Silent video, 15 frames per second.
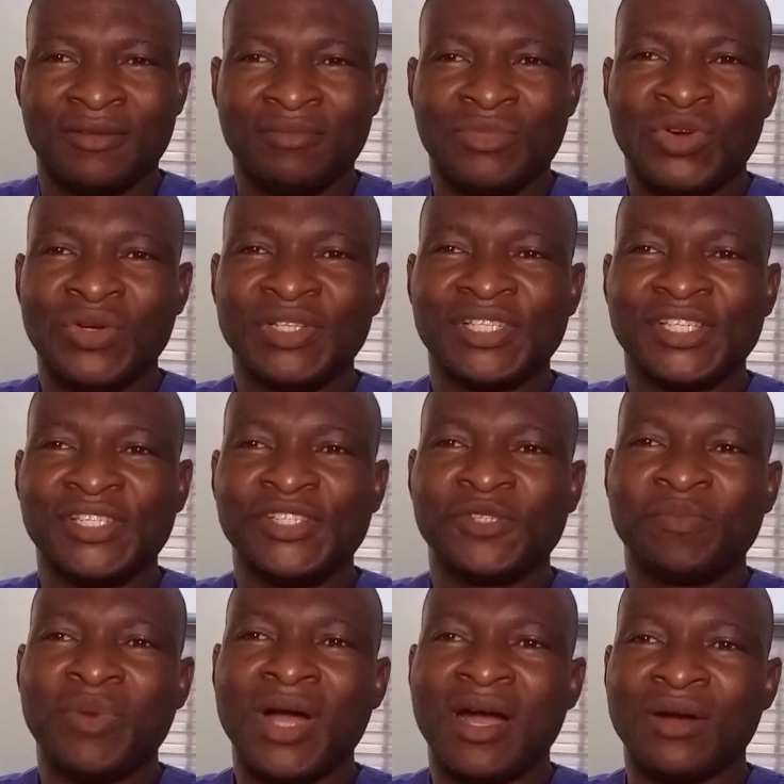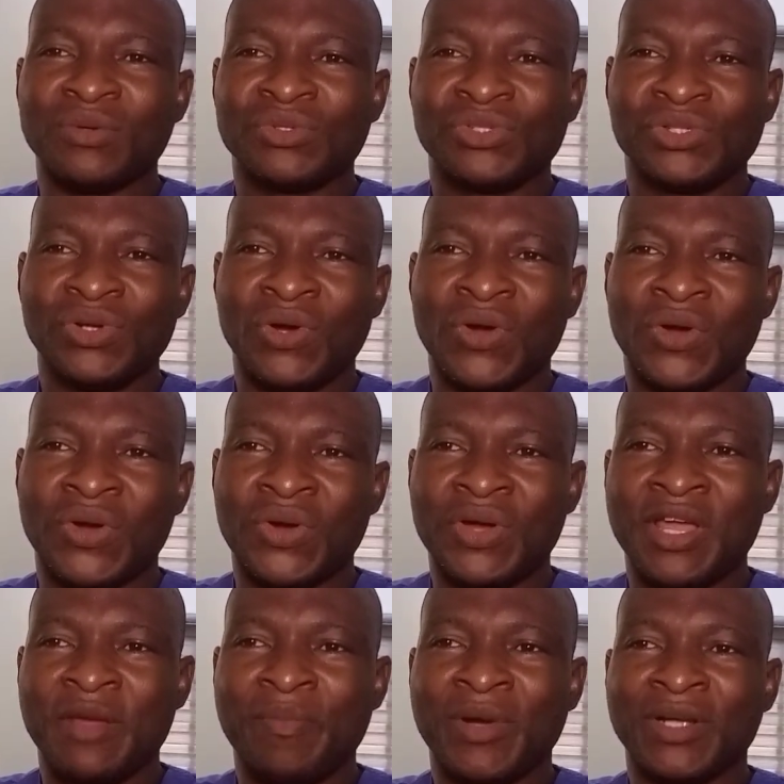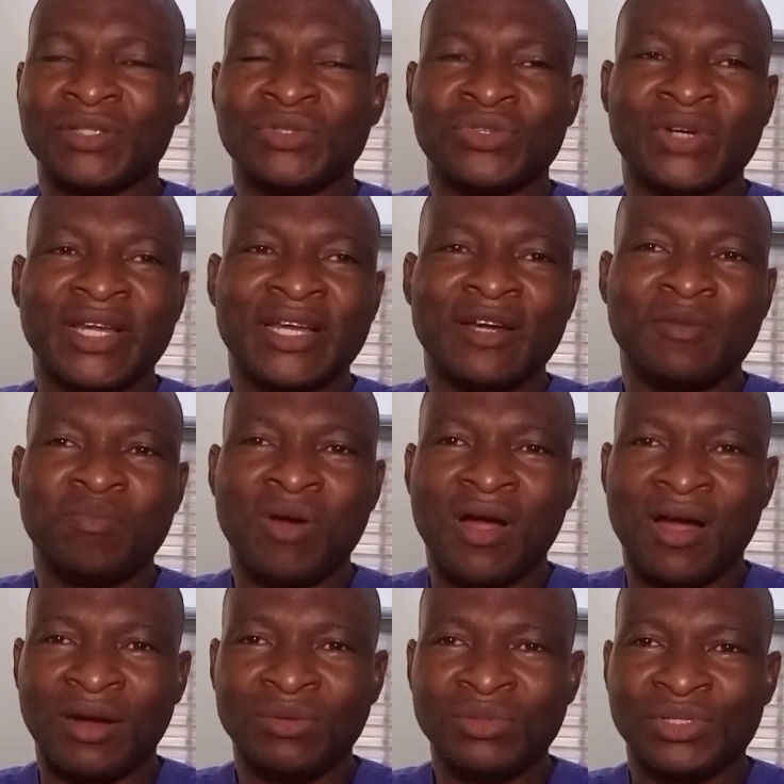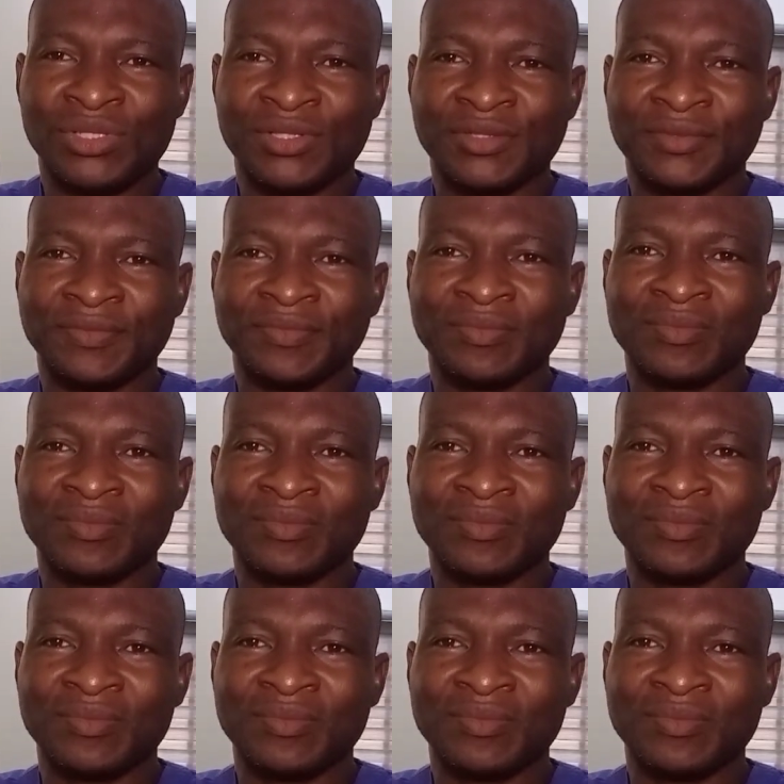Morrison's pouch or hepatorenal pouch,